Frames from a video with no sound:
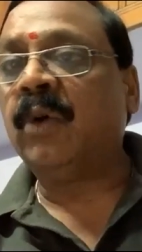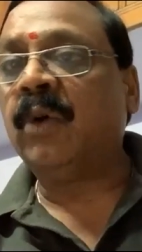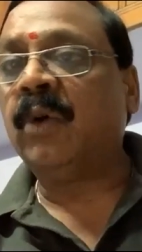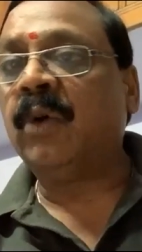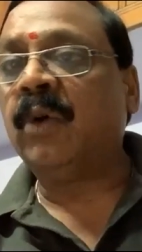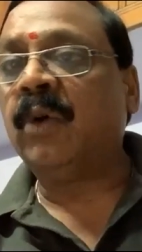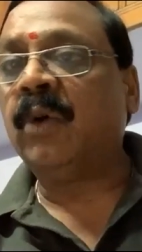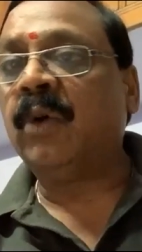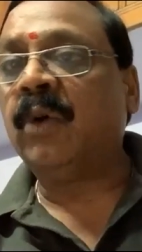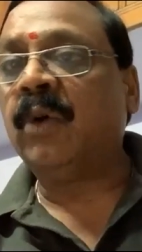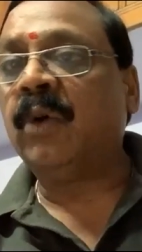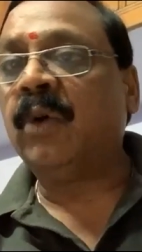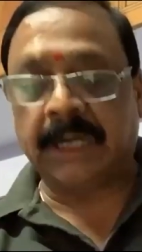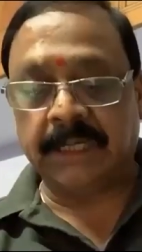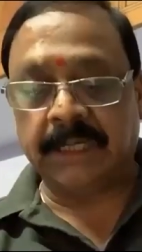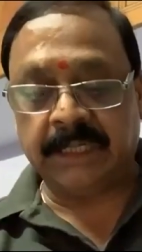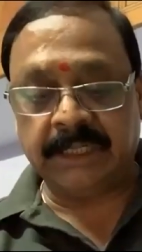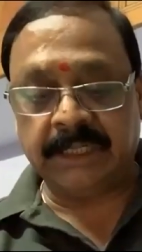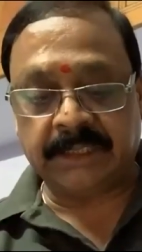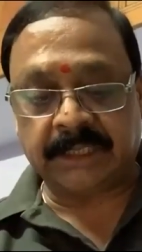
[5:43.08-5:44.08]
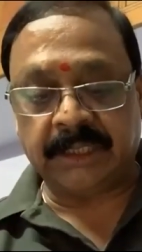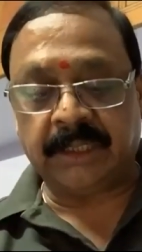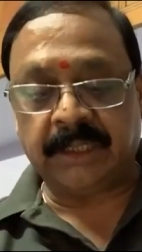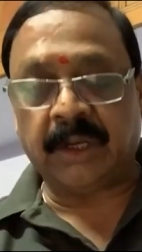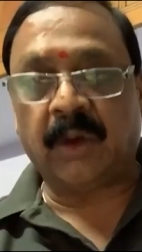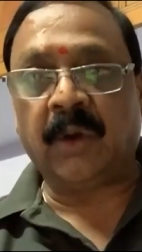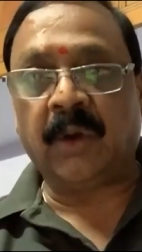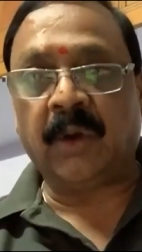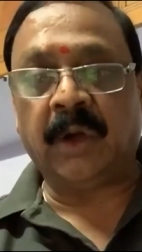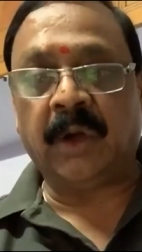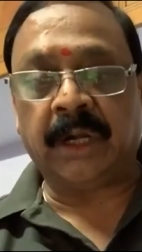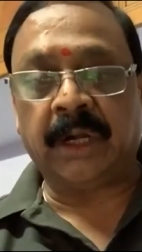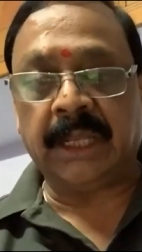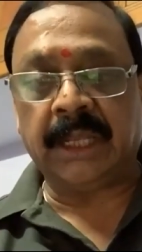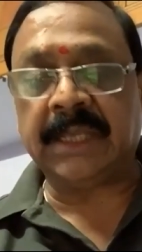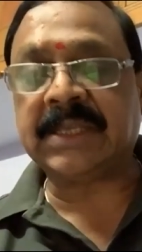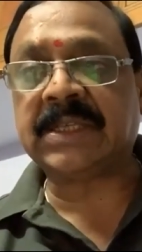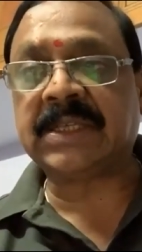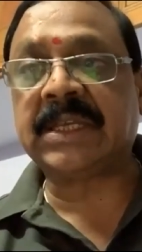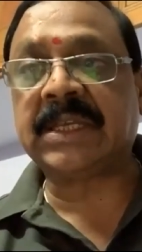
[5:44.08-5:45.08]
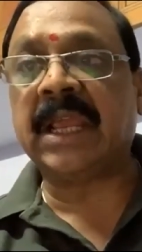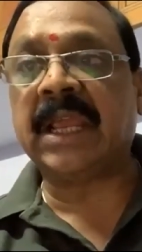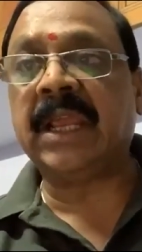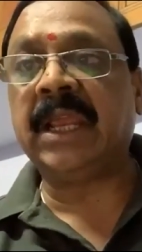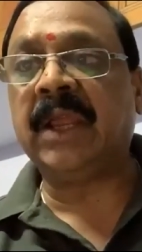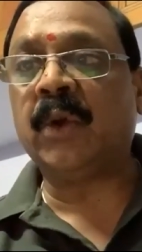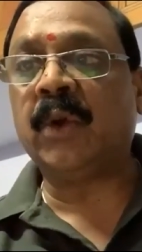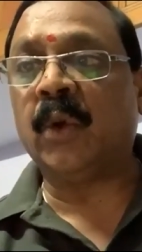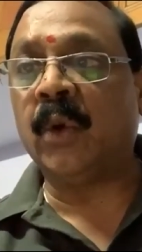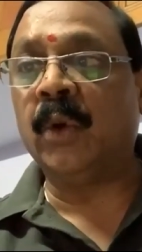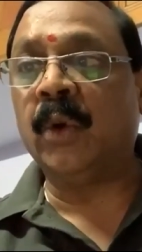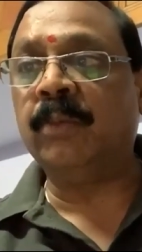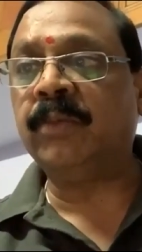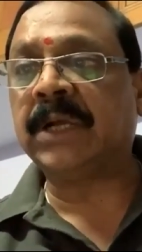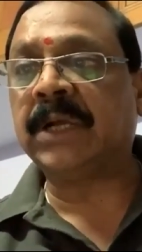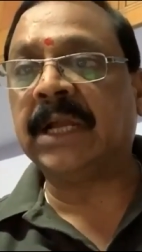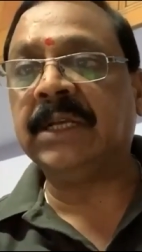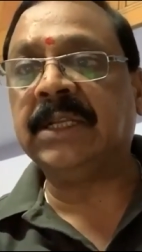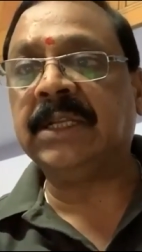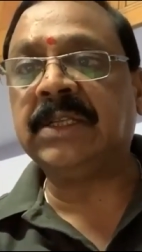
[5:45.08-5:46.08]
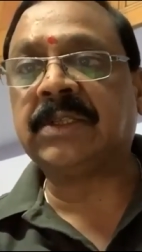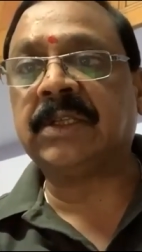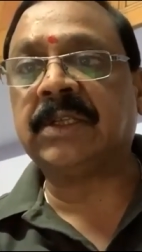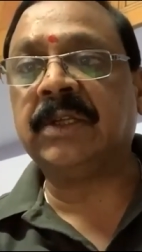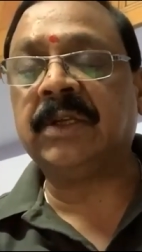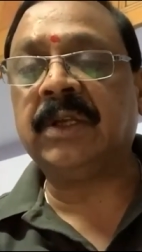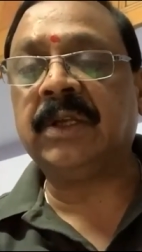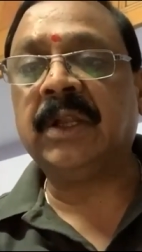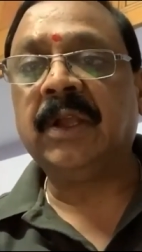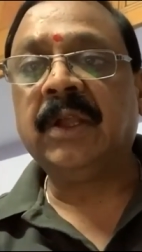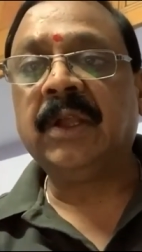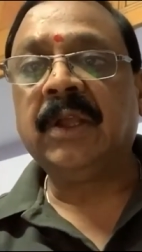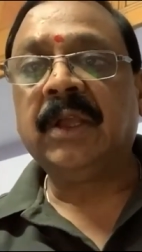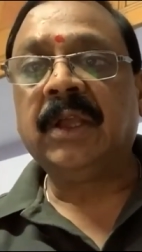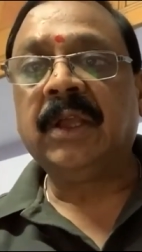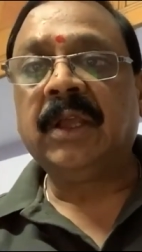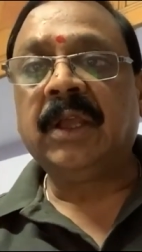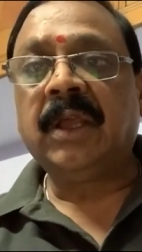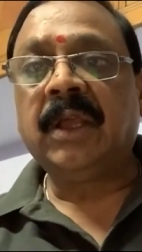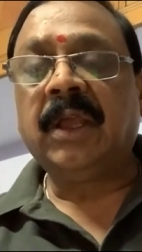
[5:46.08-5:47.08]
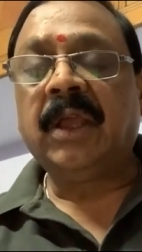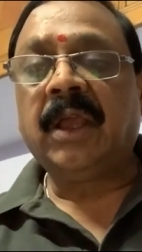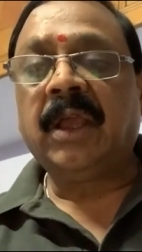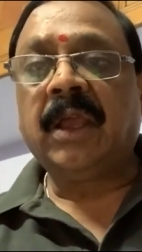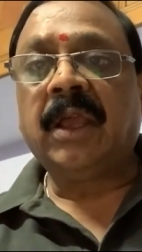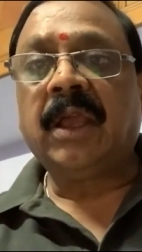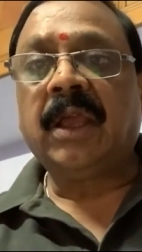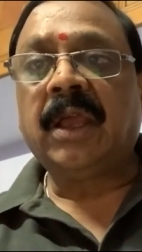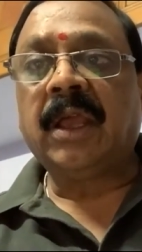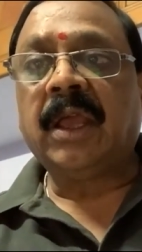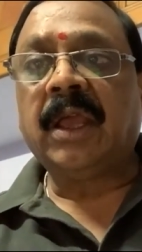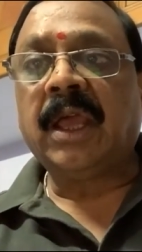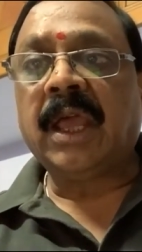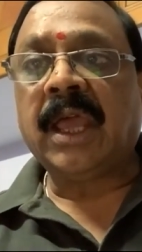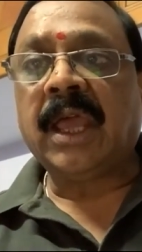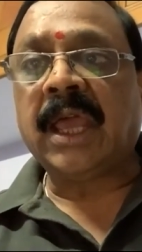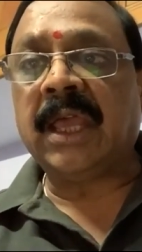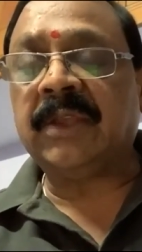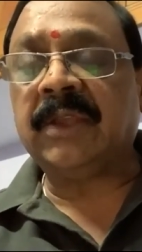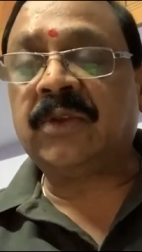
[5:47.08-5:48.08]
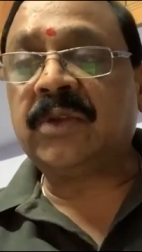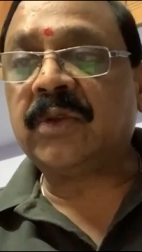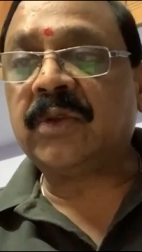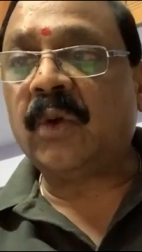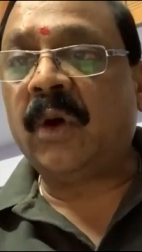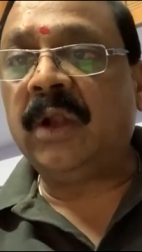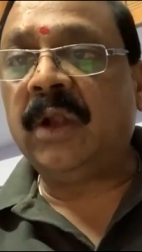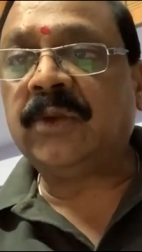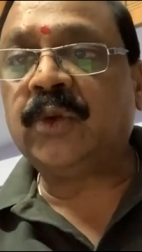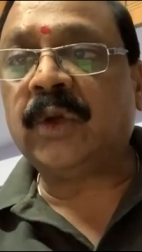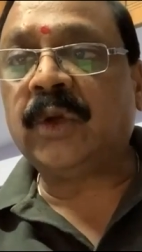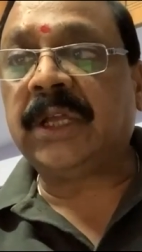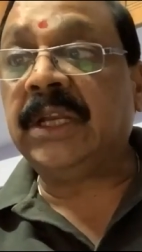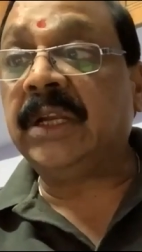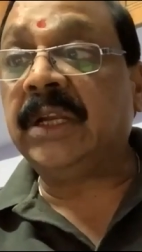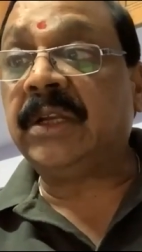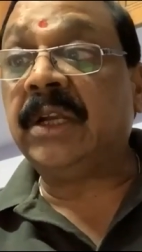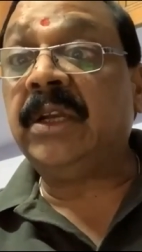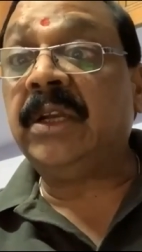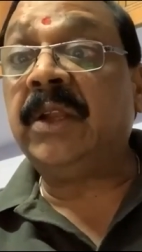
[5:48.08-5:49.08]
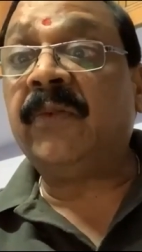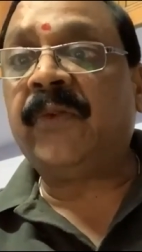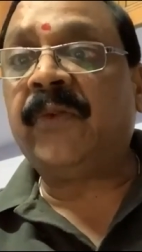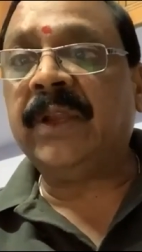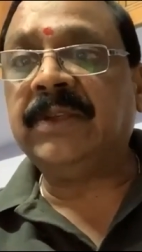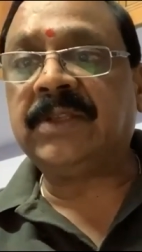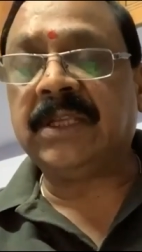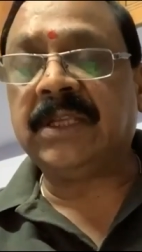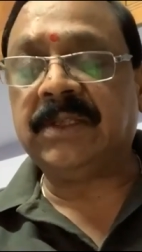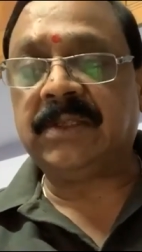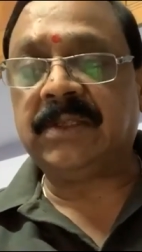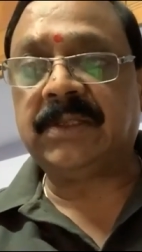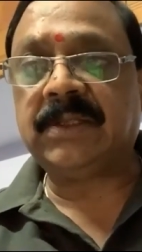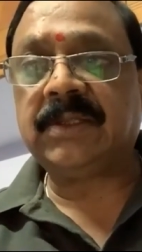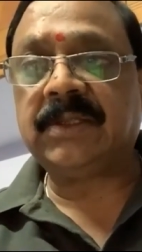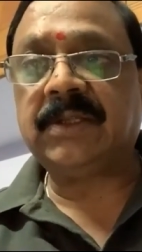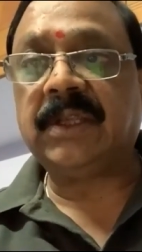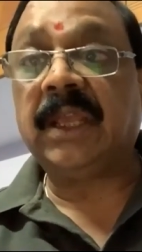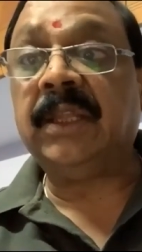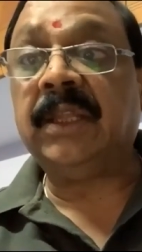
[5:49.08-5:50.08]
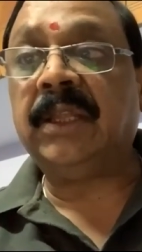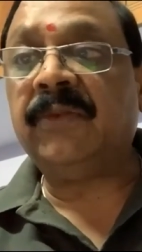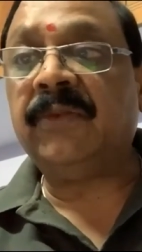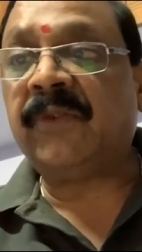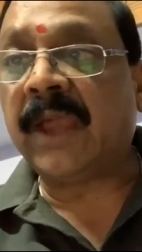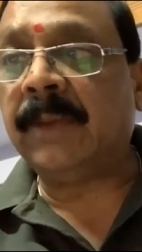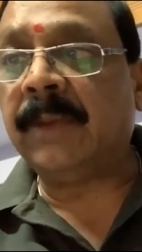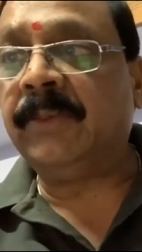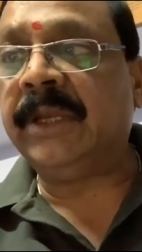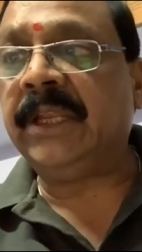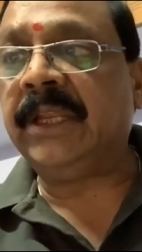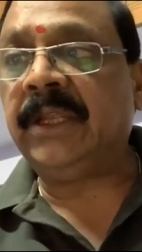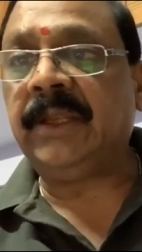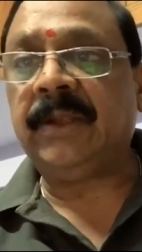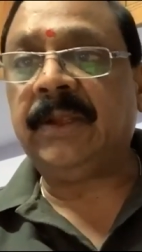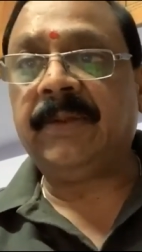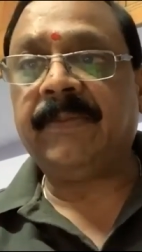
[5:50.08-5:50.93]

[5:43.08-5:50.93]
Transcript: from home condition or stay home condition has also created differences in the family.